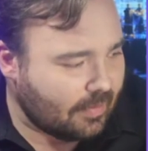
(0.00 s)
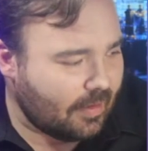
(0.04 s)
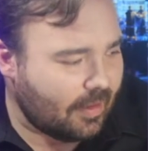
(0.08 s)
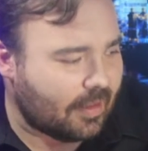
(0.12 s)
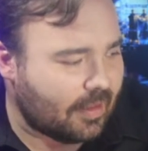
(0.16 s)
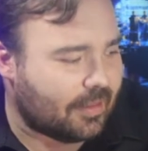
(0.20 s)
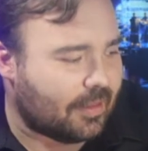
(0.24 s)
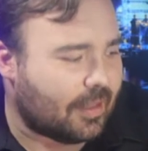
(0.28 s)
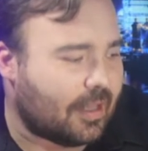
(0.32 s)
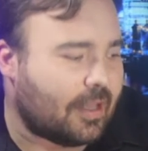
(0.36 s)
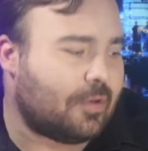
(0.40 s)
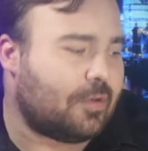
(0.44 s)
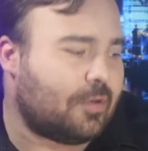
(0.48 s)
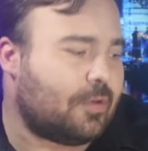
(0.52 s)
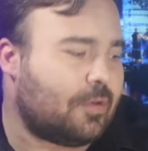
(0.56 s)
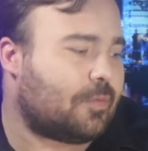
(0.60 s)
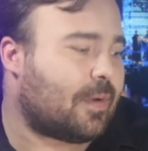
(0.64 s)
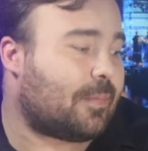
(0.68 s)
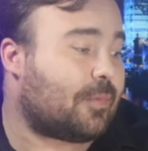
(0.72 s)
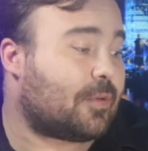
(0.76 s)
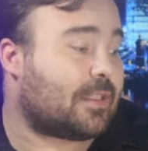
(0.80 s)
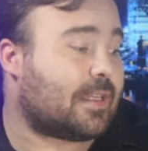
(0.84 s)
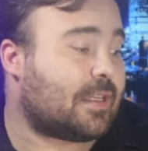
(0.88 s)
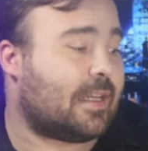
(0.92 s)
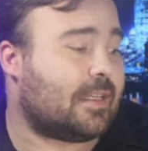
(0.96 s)
The union,
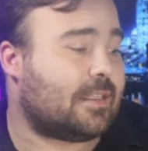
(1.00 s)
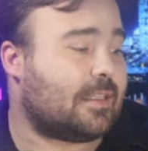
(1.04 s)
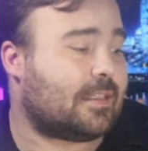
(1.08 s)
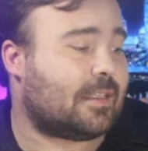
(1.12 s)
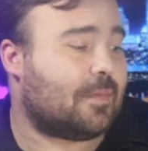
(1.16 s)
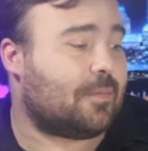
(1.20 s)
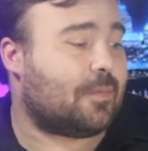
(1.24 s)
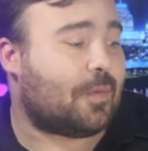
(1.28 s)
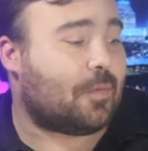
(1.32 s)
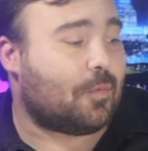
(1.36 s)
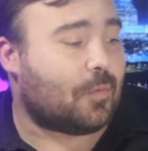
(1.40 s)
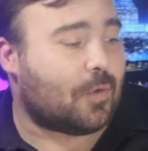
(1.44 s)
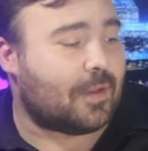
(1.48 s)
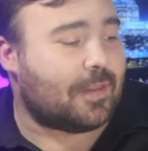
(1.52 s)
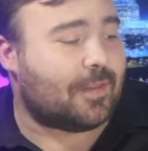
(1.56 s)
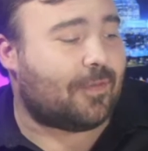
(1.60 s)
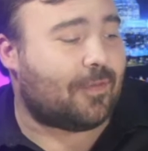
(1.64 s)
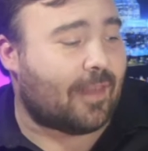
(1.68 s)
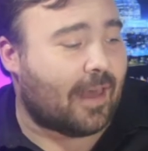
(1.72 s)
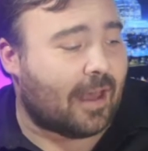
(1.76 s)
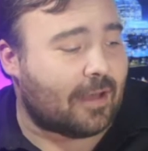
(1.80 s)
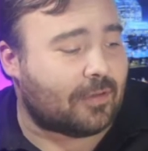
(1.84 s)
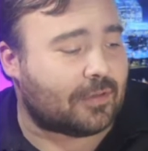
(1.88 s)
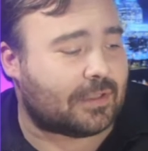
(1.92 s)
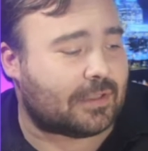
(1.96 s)
representing some
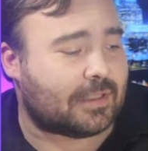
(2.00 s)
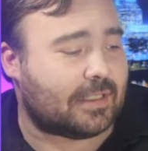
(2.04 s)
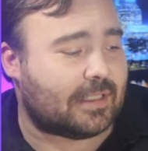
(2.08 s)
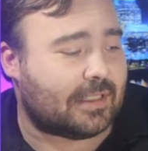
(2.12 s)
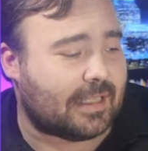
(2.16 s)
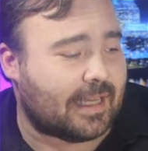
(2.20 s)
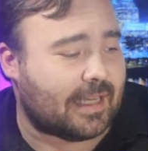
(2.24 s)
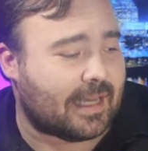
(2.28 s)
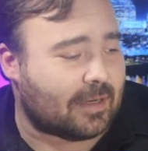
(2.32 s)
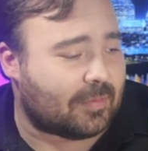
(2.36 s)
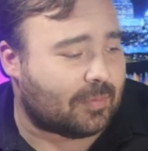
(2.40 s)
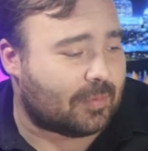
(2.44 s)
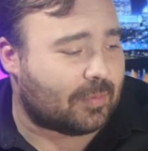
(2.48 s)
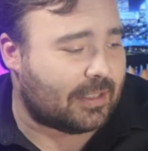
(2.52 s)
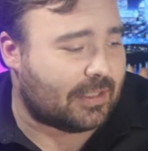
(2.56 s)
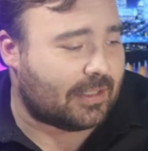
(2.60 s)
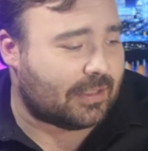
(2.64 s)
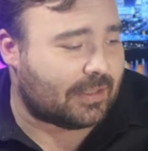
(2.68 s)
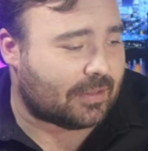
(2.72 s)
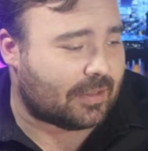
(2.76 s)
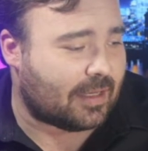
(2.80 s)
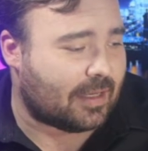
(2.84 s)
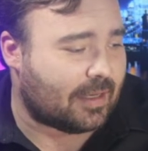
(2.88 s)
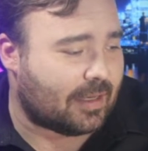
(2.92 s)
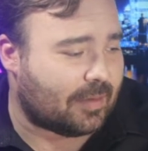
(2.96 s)
1,000 Seattle
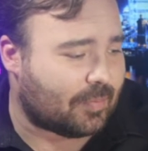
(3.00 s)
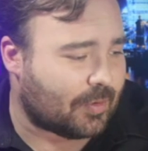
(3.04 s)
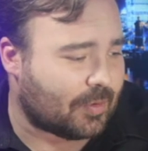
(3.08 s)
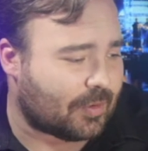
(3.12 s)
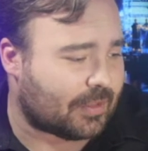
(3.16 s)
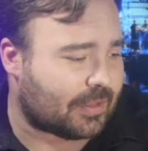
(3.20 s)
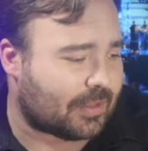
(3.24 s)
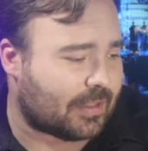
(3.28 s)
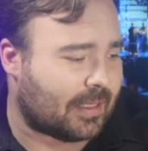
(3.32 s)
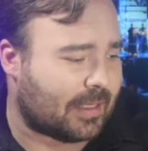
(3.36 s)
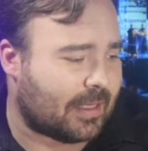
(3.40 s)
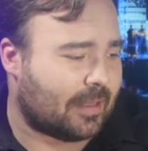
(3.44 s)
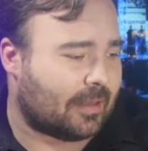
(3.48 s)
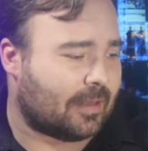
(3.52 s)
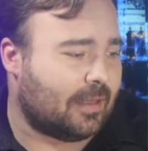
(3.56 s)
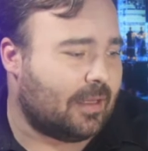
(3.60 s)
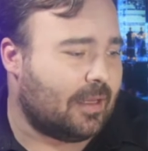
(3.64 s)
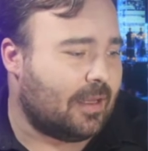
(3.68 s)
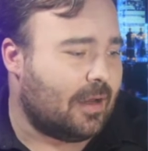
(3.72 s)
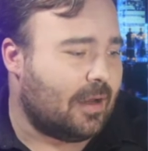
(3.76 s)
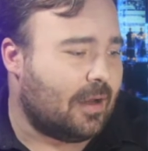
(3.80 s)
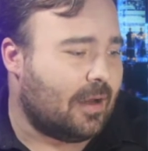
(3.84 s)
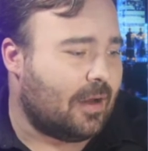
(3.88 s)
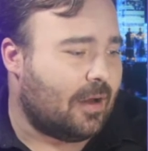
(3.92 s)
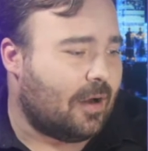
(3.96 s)
police personnel,
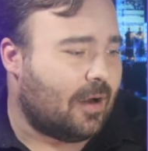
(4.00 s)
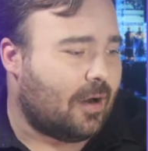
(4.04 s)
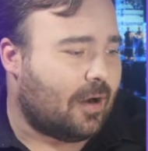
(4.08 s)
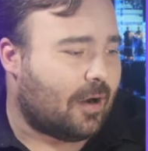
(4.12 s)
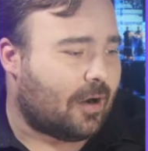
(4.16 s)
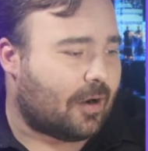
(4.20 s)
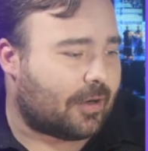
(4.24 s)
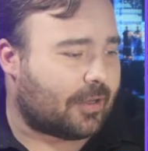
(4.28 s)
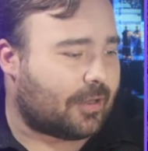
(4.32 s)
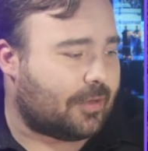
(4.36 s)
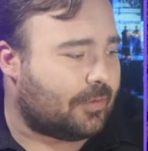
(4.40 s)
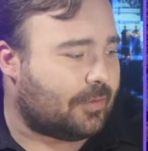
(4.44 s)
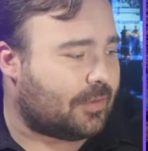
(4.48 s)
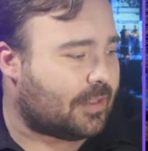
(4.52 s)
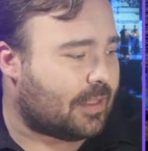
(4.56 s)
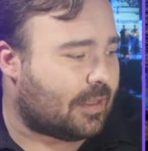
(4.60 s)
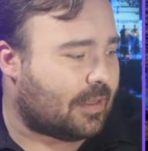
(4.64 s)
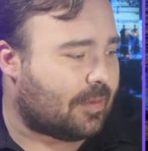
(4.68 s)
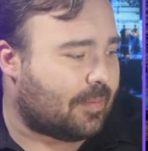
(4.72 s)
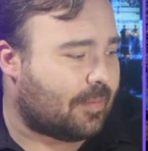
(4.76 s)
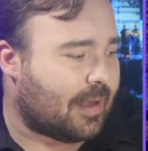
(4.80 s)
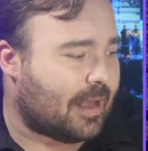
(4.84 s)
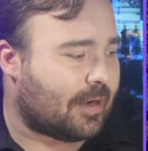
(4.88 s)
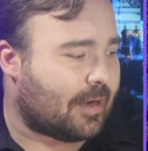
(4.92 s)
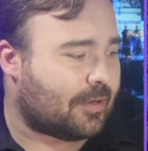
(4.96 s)
argues that
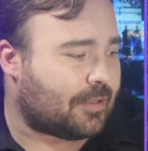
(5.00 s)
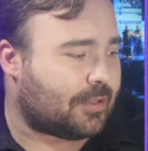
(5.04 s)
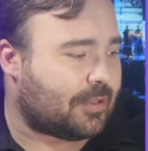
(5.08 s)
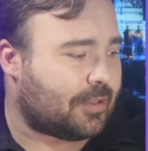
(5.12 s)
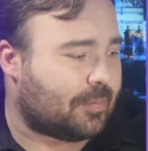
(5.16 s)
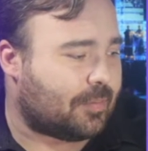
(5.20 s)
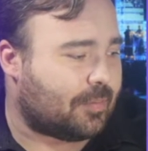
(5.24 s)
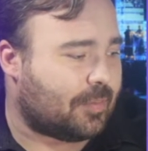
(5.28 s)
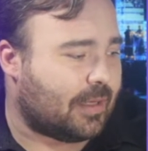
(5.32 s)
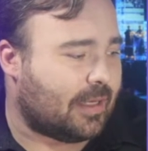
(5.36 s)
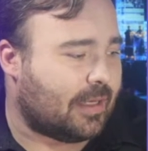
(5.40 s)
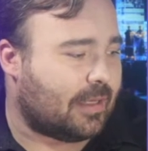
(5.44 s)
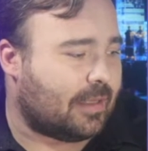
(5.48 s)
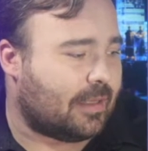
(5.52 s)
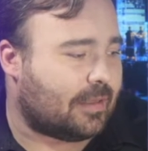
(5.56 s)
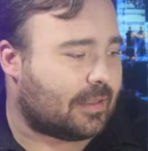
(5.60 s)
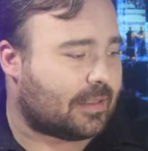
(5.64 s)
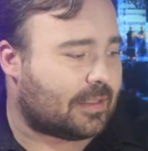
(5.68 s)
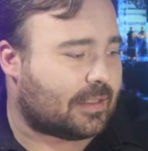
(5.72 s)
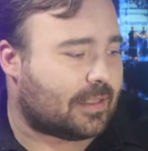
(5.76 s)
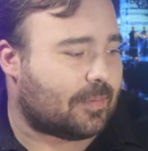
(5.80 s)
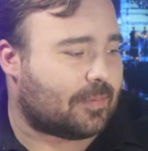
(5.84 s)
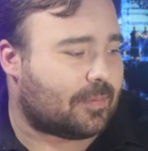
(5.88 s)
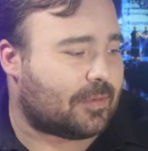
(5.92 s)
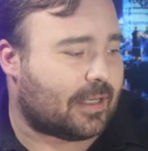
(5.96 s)
the matter should be the
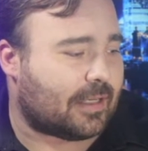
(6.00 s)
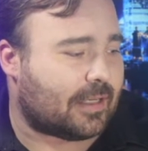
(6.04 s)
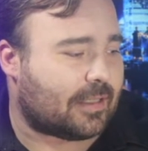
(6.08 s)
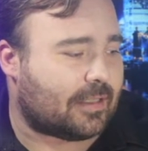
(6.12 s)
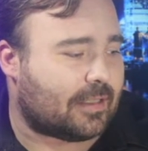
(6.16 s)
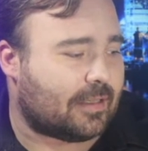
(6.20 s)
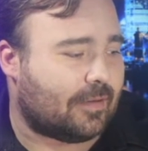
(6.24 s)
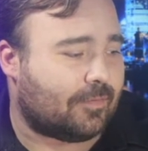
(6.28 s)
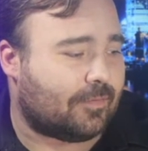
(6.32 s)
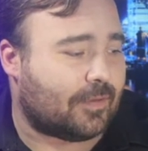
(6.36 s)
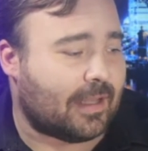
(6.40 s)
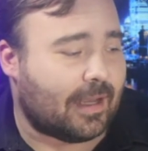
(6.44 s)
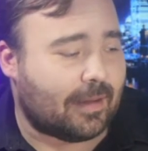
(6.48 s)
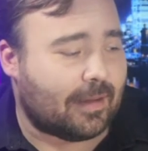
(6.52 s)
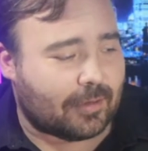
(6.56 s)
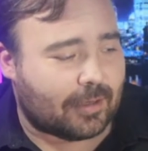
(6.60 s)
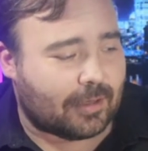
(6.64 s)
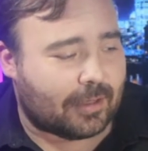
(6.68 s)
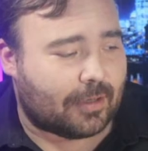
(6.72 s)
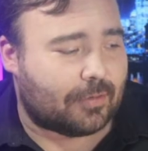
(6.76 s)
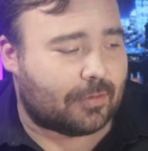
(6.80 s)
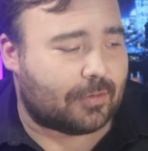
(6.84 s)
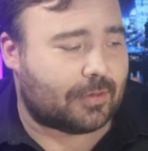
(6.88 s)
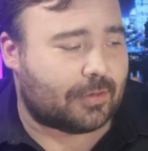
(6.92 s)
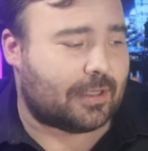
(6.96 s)
subject of labor
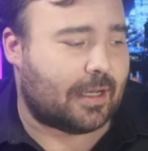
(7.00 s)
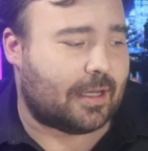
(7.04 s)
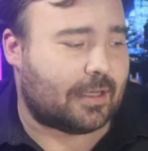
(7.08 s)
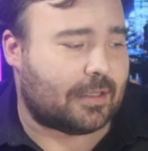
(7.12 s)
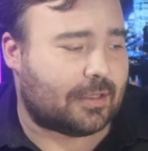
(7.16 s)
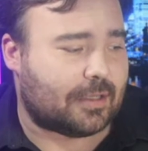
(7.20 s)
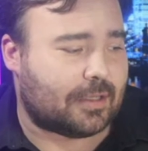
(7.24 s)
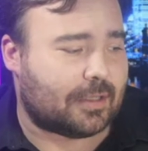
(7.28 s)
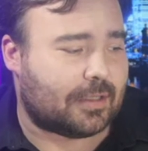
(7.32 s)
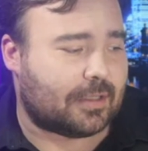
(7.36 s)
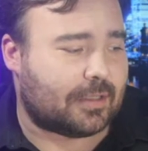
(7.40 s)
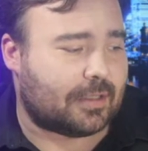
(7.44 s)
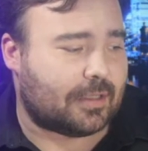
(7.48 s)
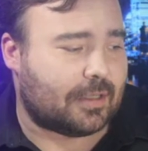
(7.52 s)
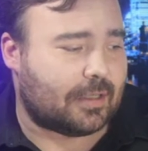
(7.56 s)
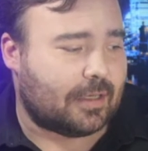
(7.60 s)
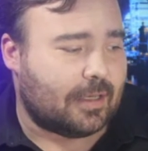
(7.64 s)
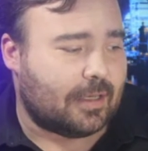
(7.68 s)
negotiations.